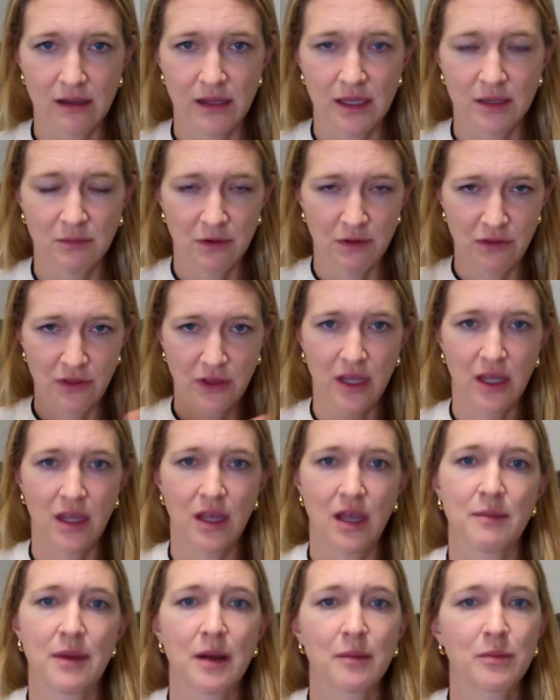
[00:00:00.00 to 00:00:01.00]
and we're thinking
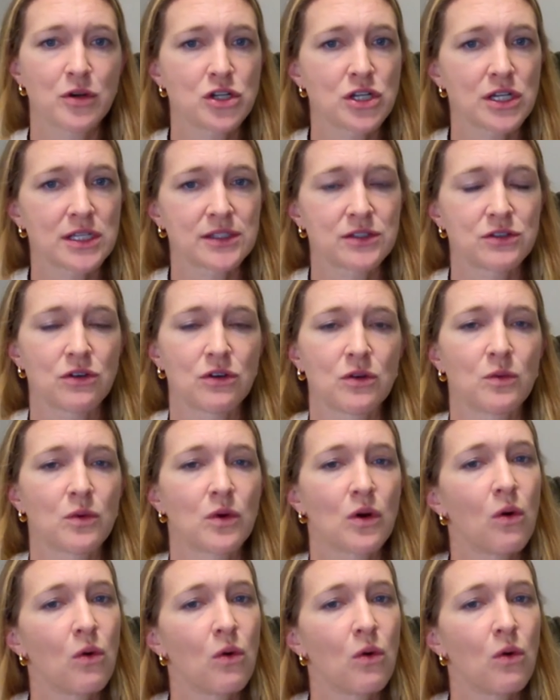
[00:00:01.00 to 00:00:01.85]
about progesterone, we're